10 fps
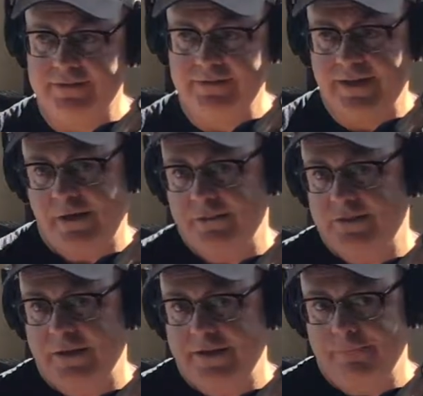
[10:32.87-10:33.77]
This guy was
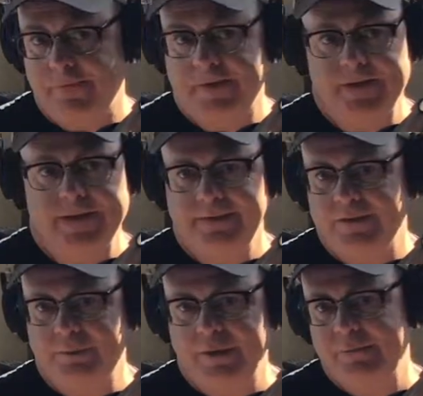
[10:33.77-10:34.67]
like one of the
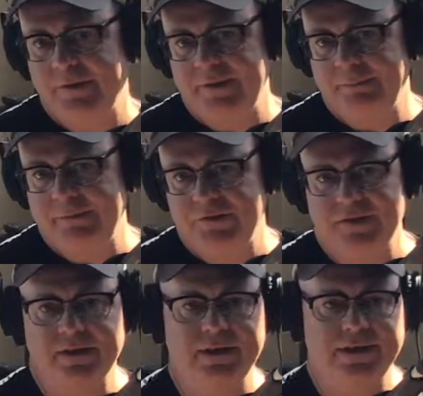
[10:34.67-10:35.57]
nicest people in
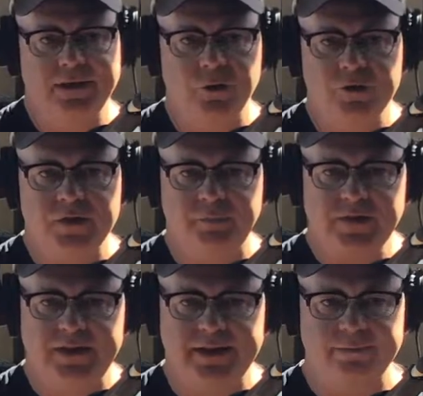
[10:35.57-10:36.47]
music, and I looked up to
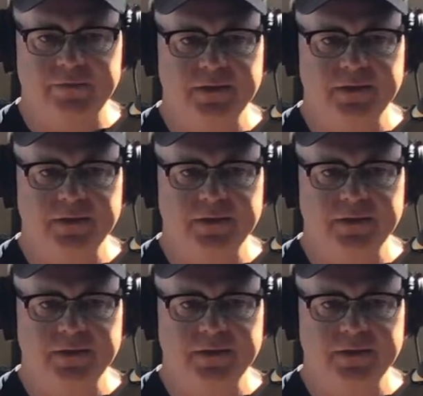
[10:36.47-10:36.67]
him.